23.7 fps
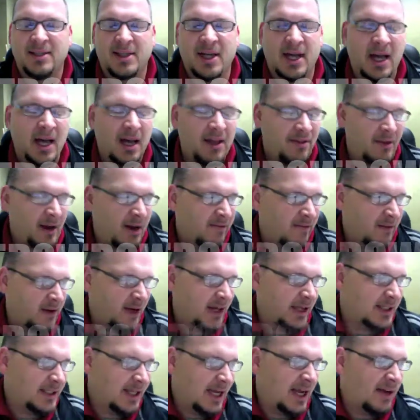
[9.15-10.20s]
I
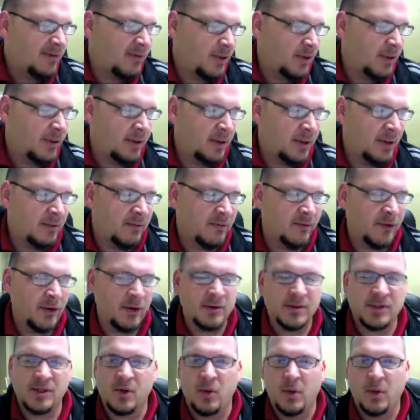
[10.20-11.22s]
forgot to have you first